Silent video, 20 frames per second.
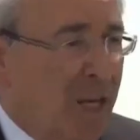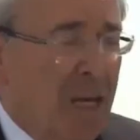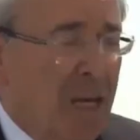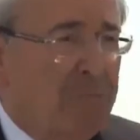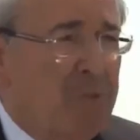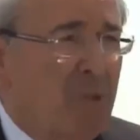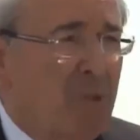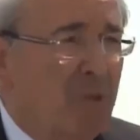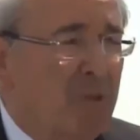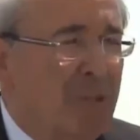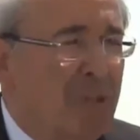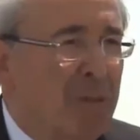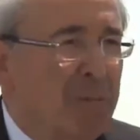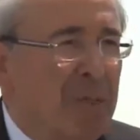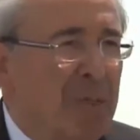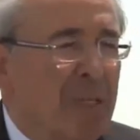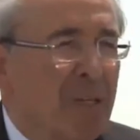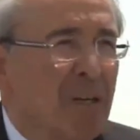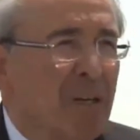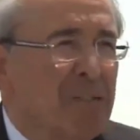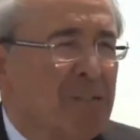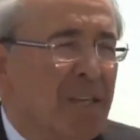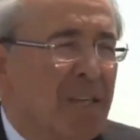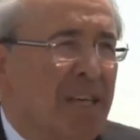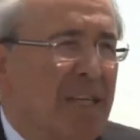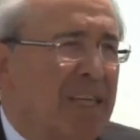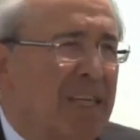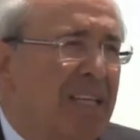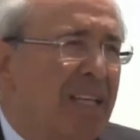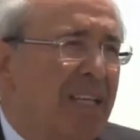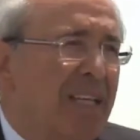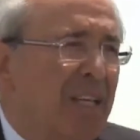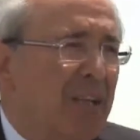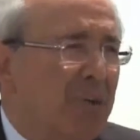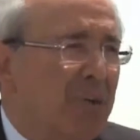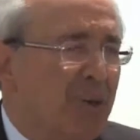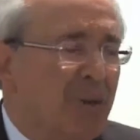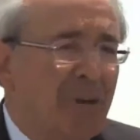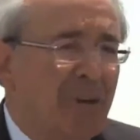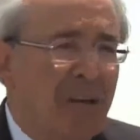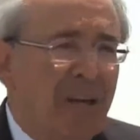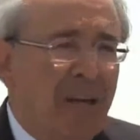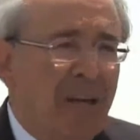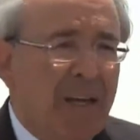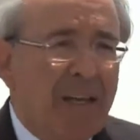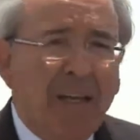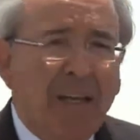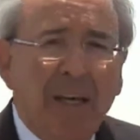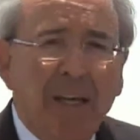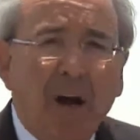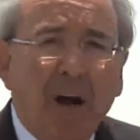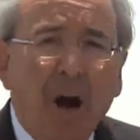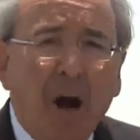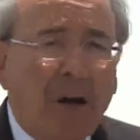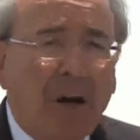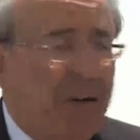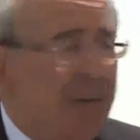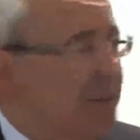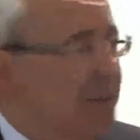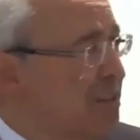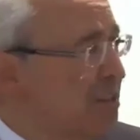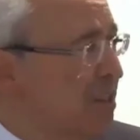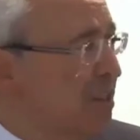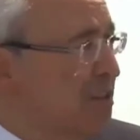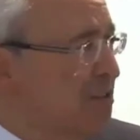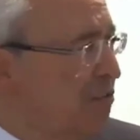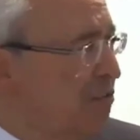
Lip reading: Absolutely, because any leader can harness this